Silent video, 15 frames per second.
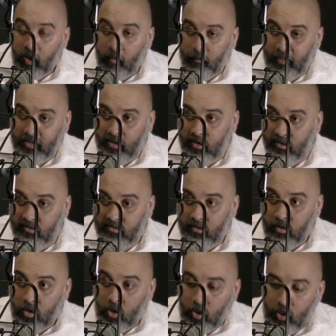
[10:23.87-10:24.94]
Because
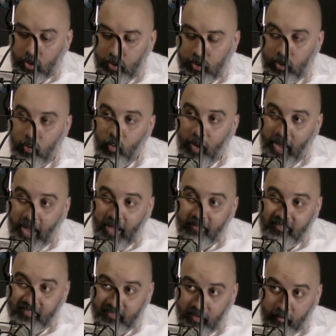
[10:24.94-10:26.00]
you have
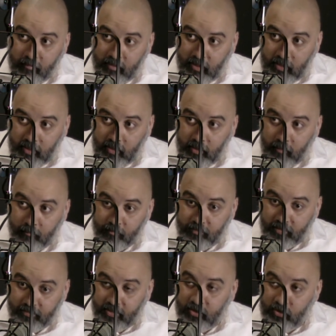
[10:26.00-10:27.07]
something
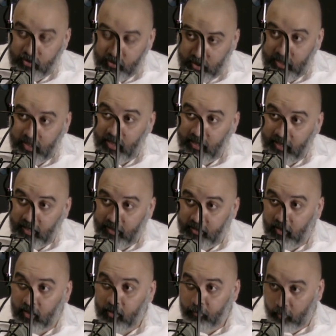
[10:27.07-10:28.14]
that she can get
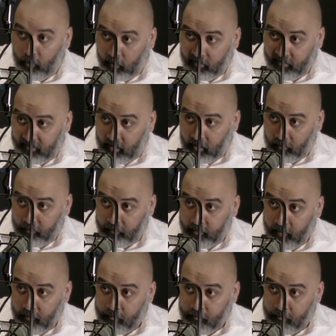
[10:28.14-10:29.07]
done for herself.